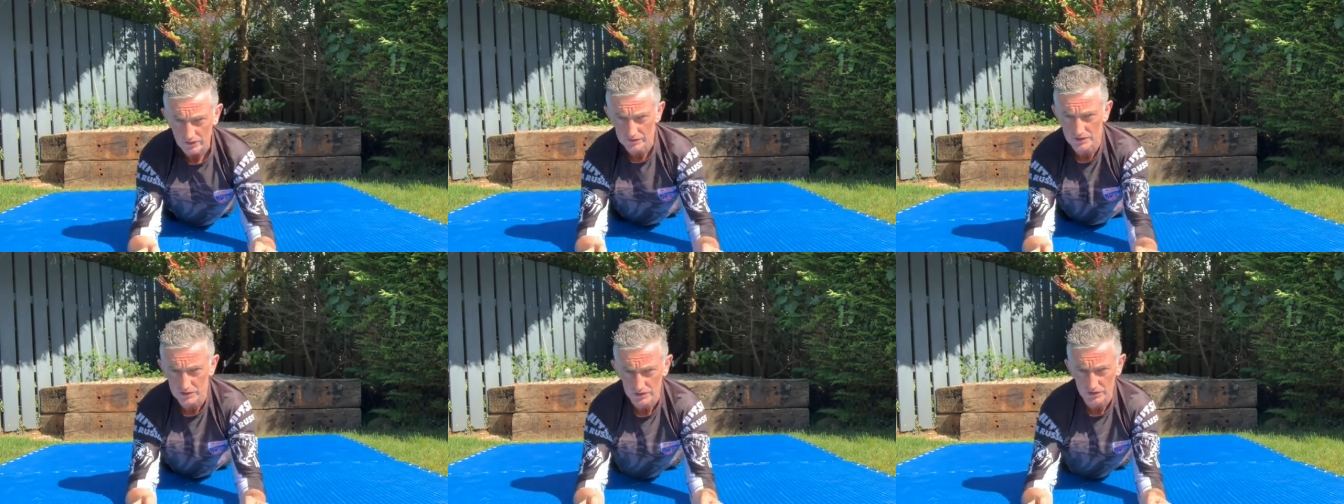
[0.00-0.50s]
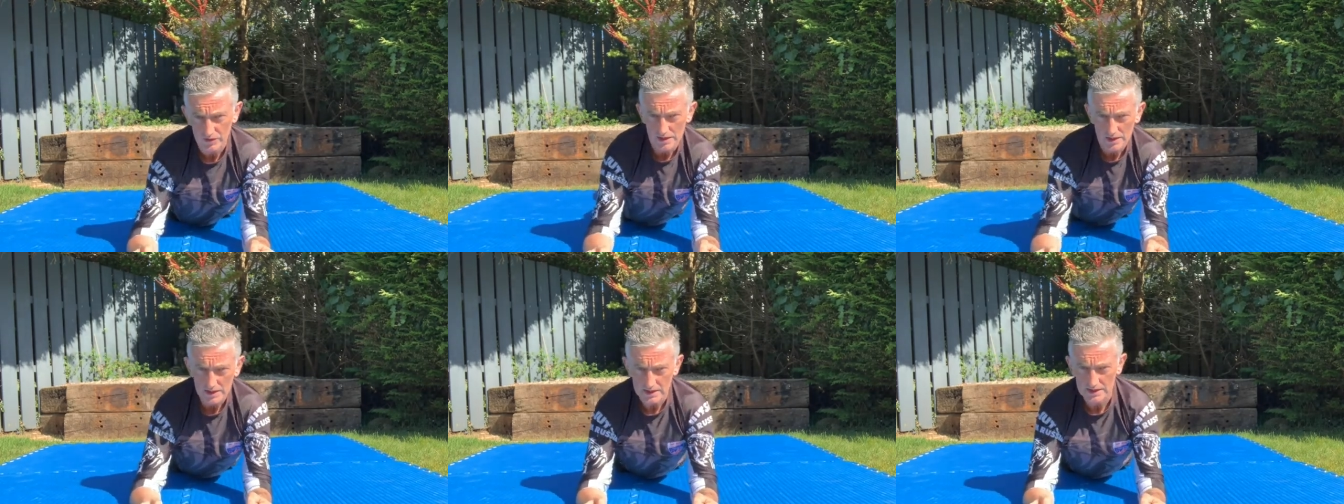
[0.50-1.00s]
of the two.
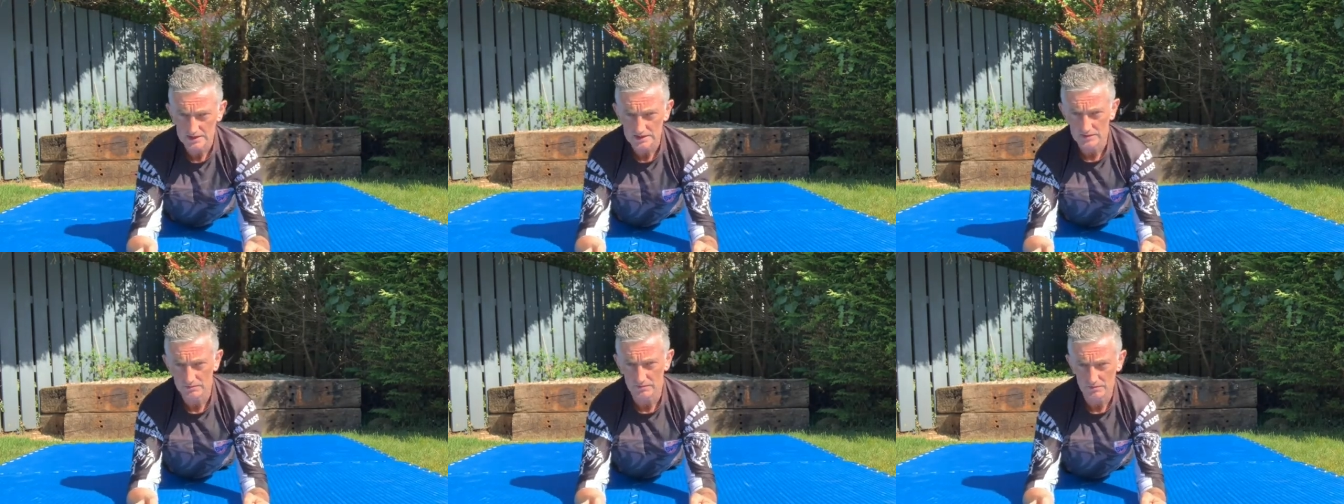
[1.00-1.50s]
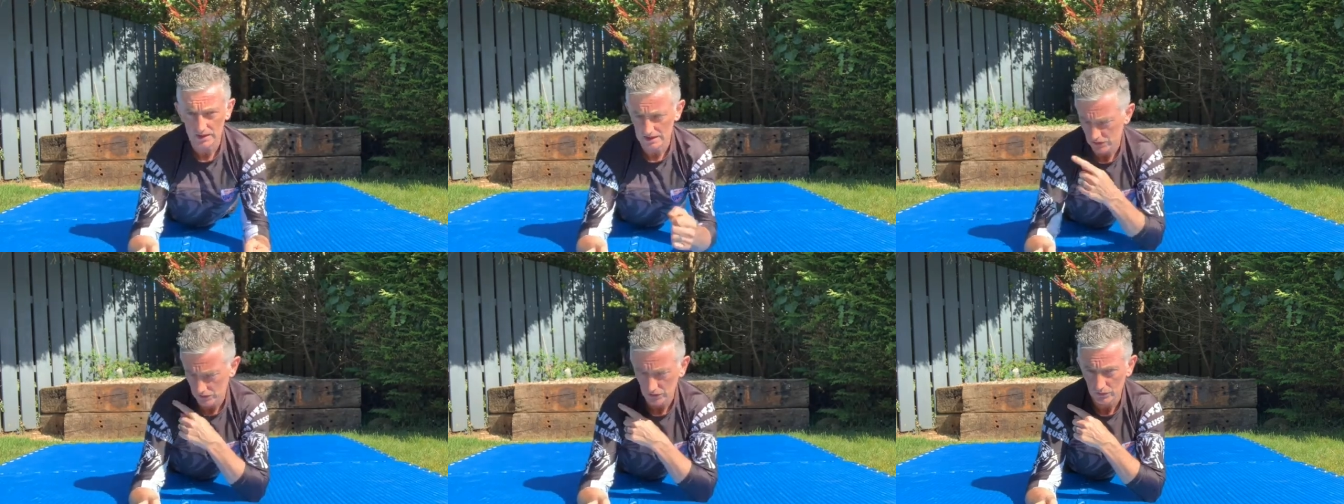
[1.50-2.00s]
You can see my
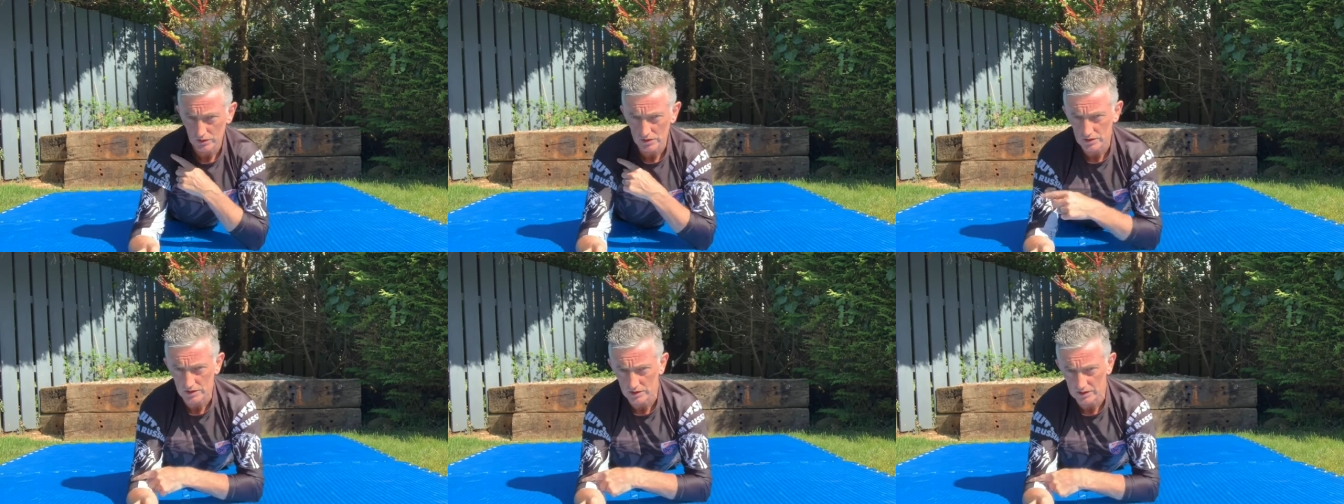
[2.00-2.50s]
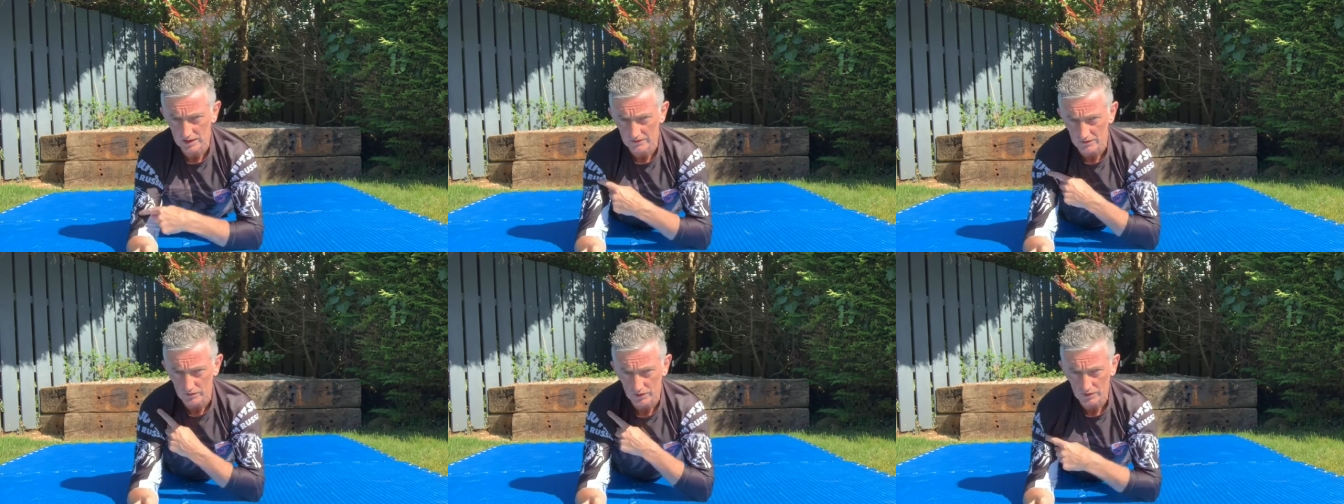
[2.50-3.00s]
shoulders are
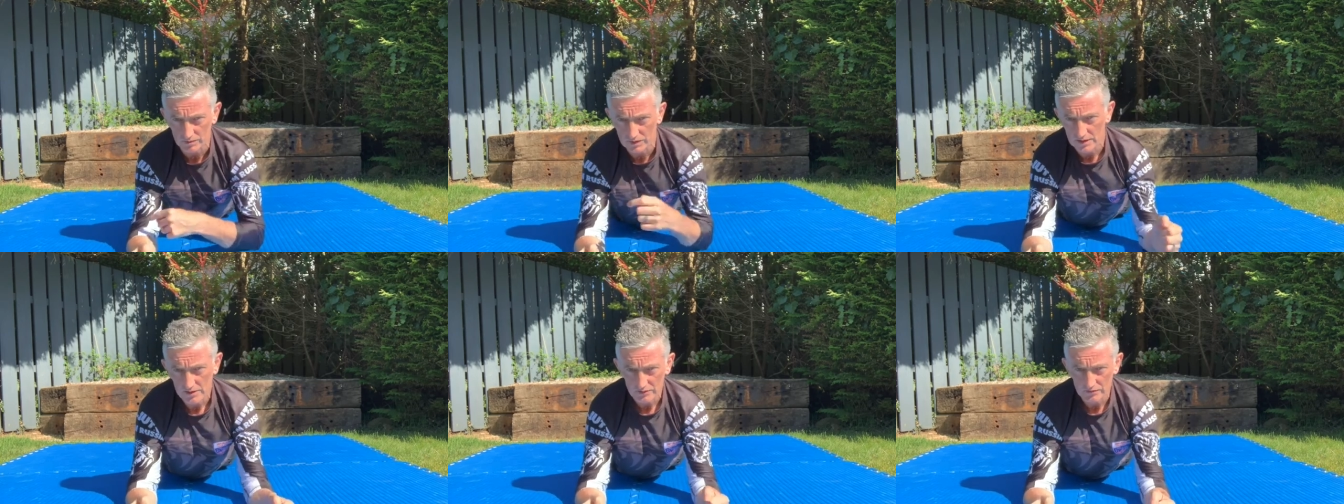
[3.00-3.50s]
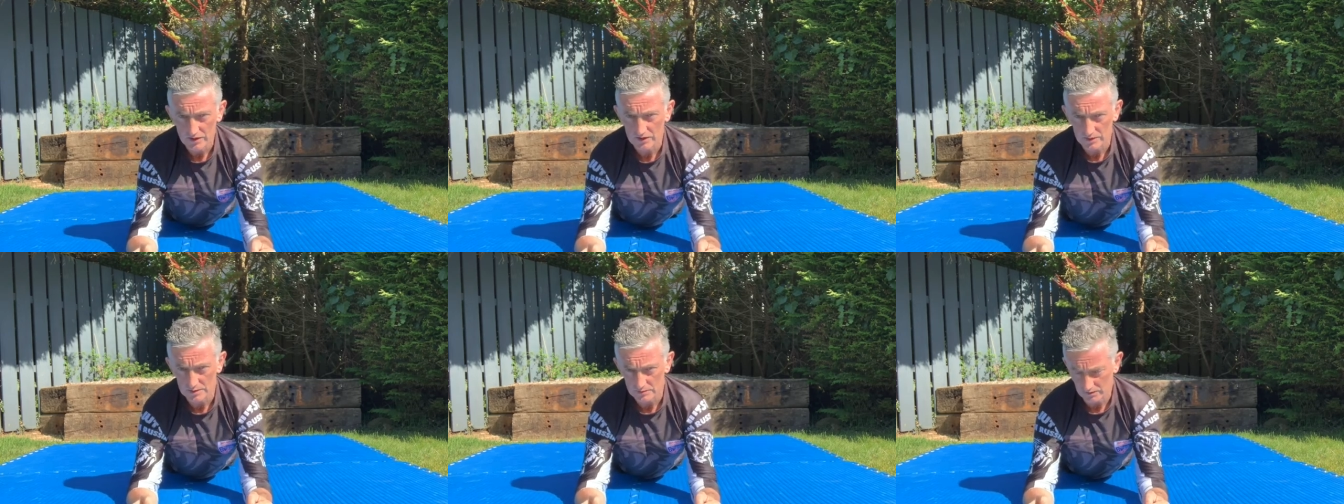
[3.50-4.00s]

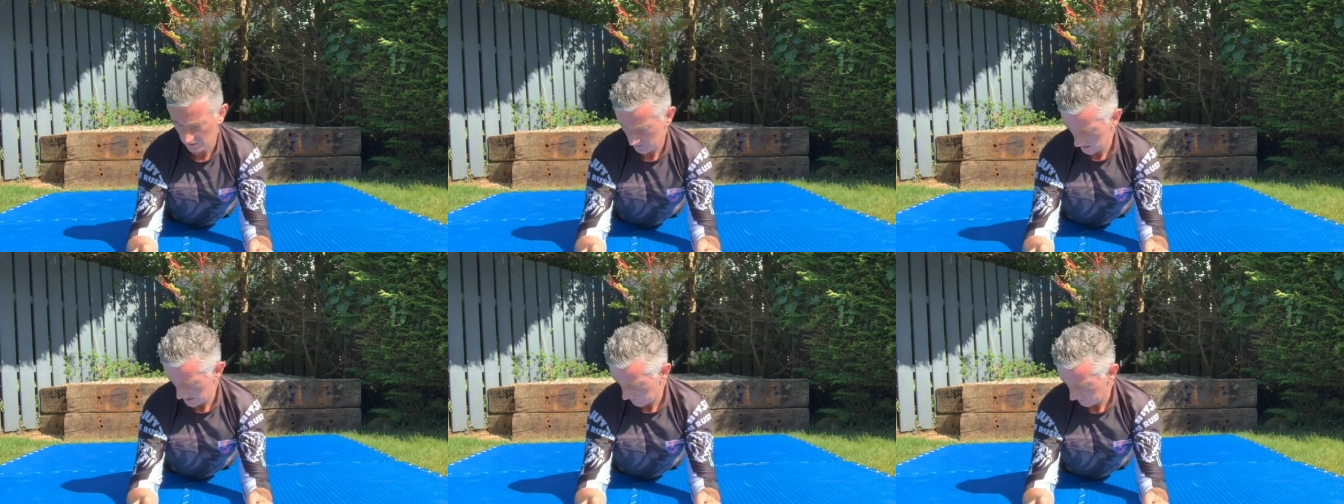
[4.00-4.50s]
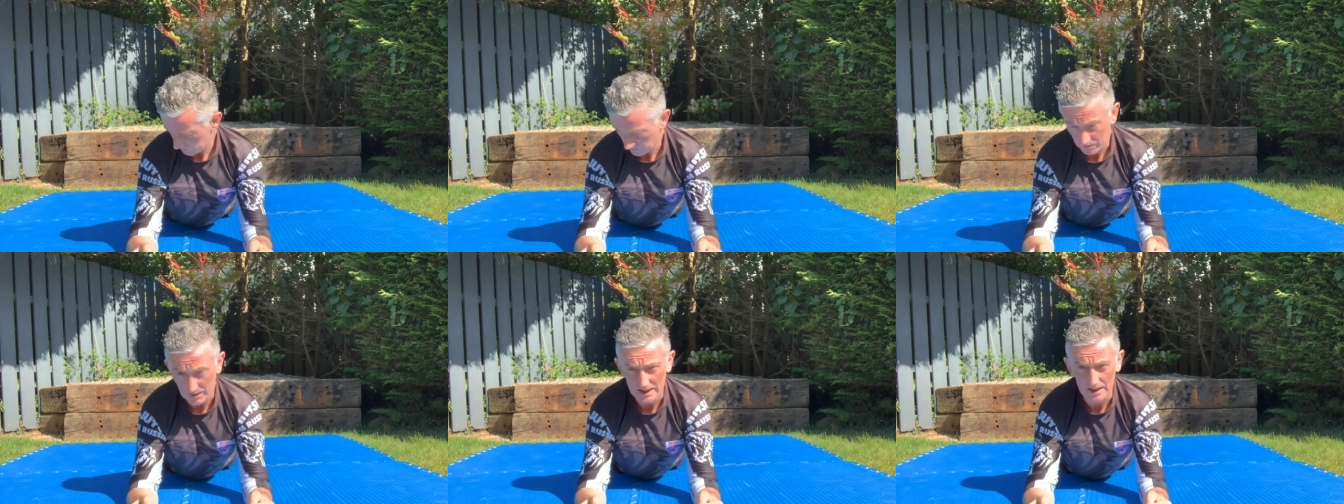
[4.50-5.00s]
reasonably level
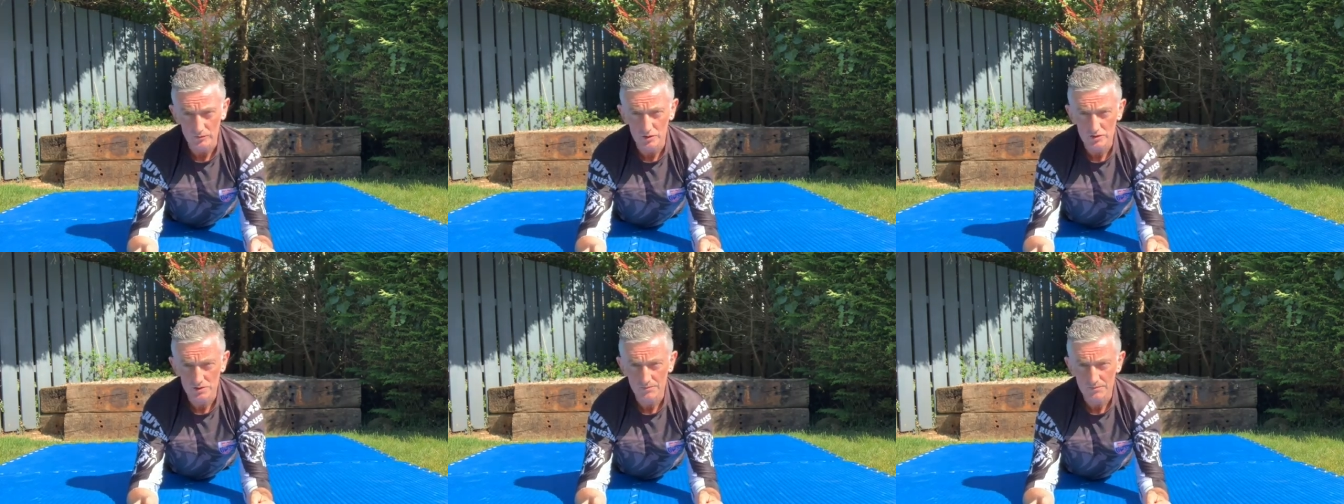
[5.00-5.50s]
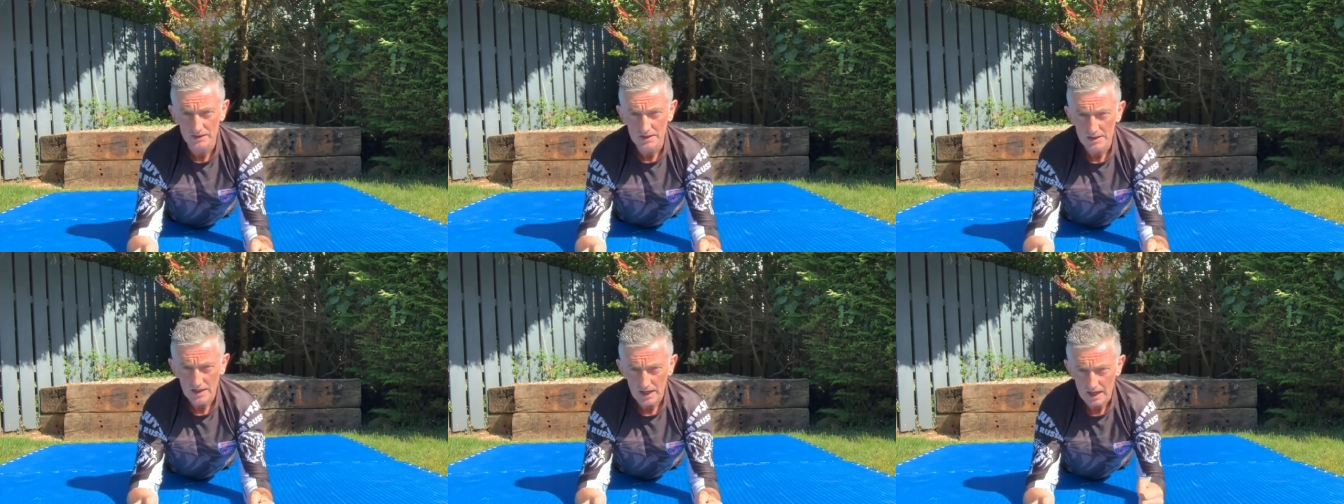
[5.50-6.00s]
with my elbows.
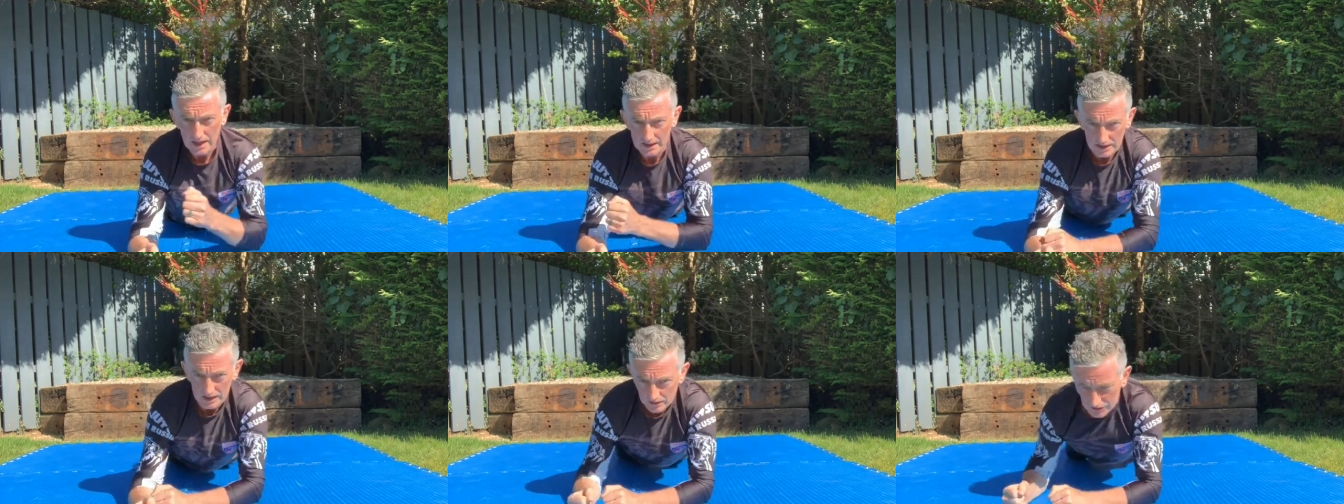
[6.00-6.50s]
And I'll